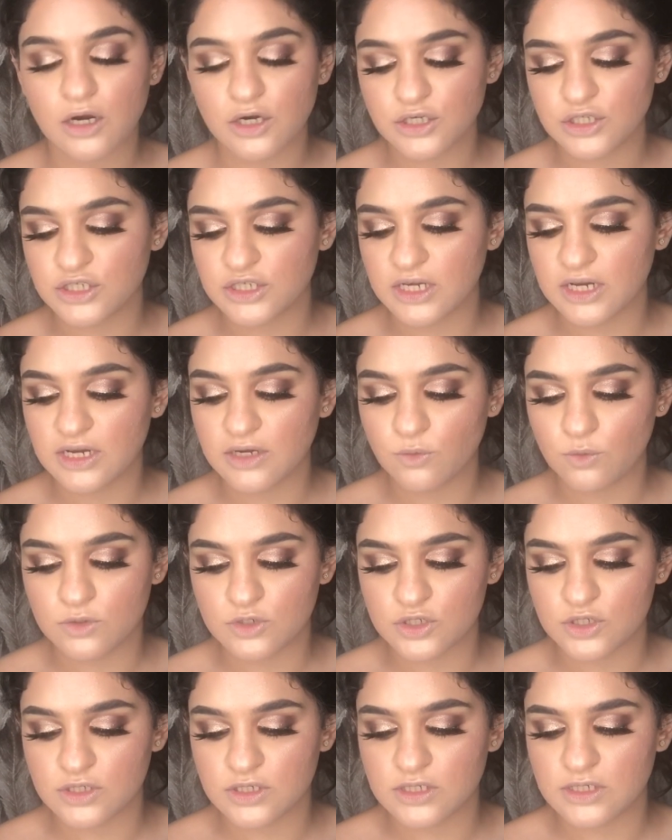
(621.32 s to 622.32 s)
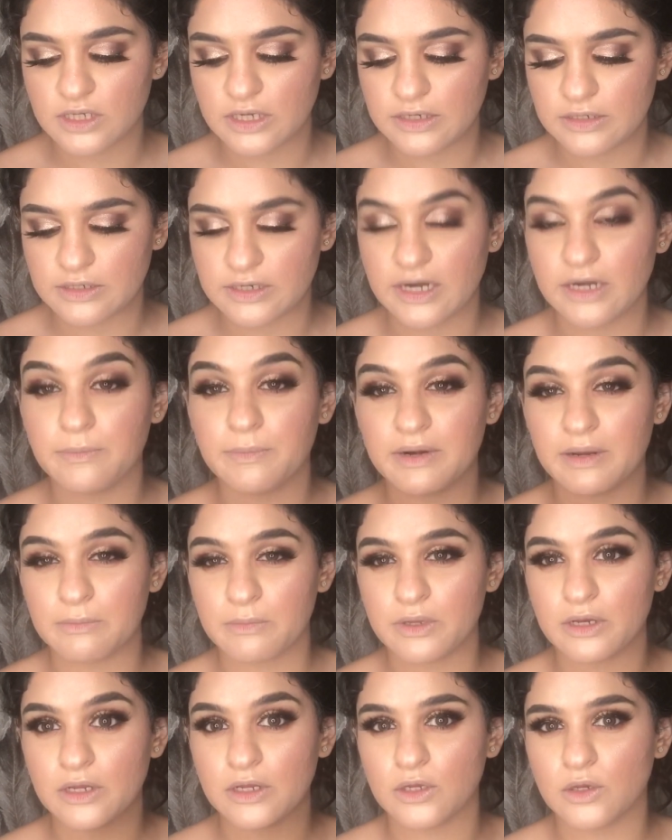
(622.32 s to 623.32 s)
shade, which is this red, but I'm
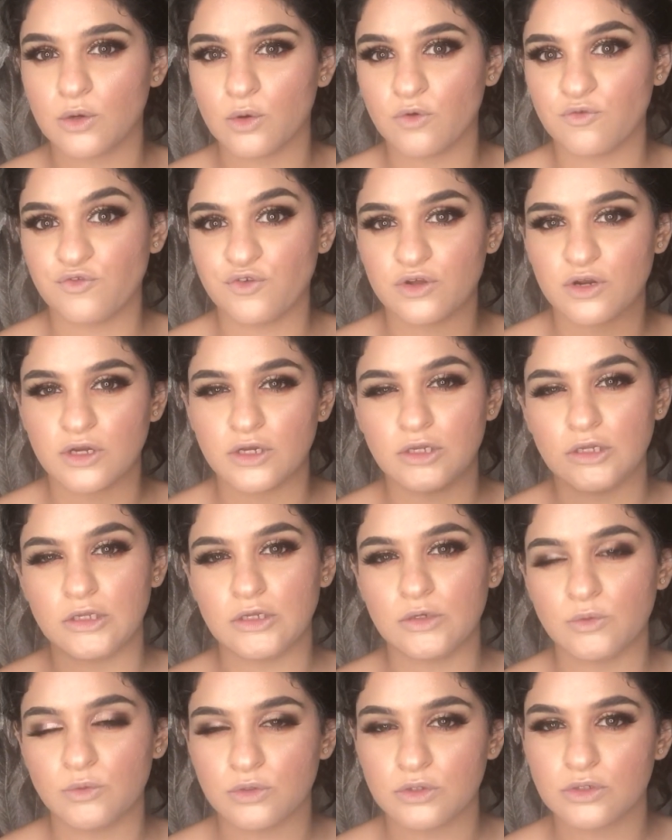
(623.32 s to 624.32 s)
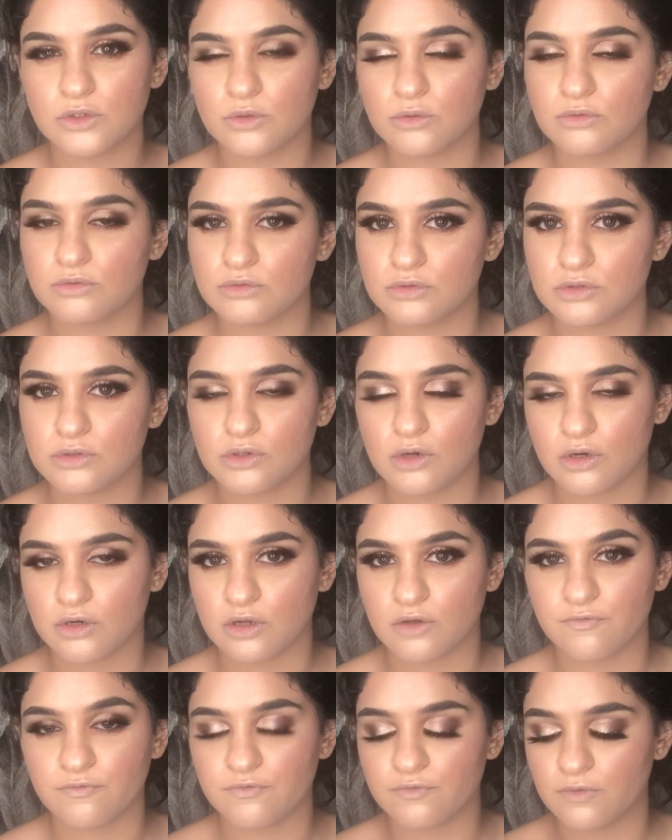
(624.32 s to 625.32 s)
gonna go for a nude tone sort
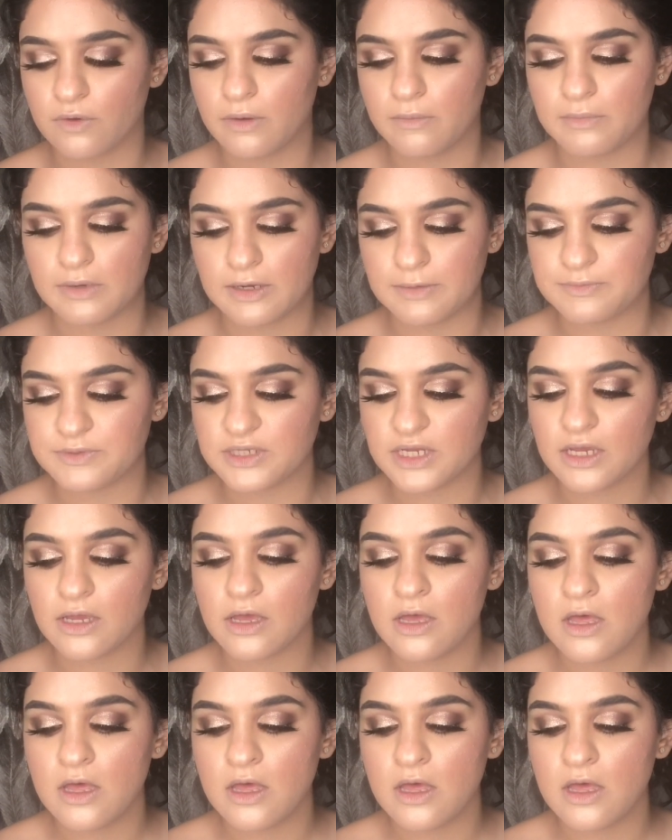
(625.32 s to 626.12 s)
of lipstick.